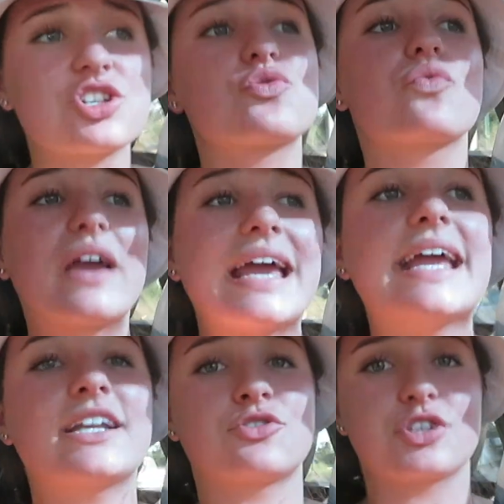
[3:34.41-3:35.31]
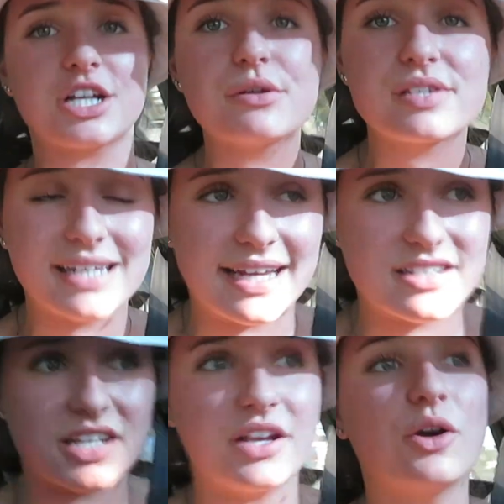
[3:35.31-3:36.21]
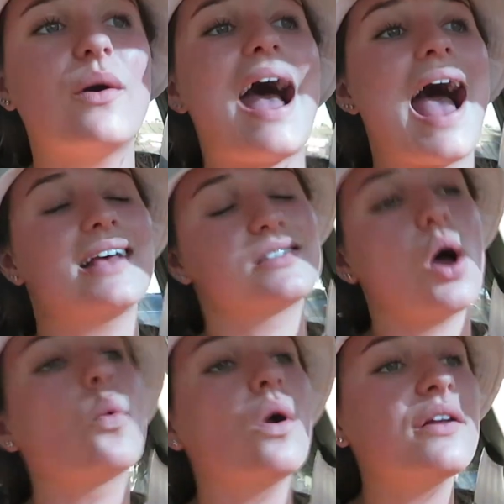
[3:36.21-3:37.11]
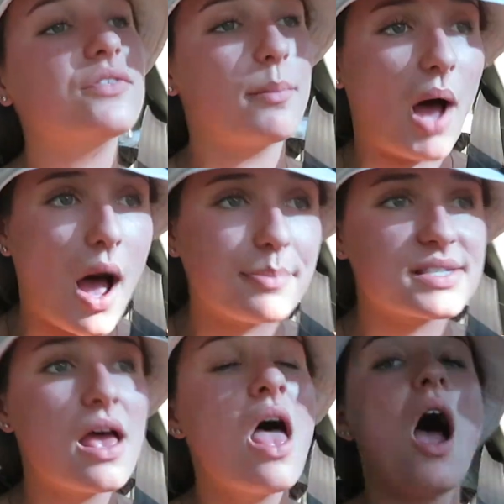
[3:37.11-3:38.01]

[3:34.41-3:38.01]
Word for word: just reintroducing it to you as one of the bops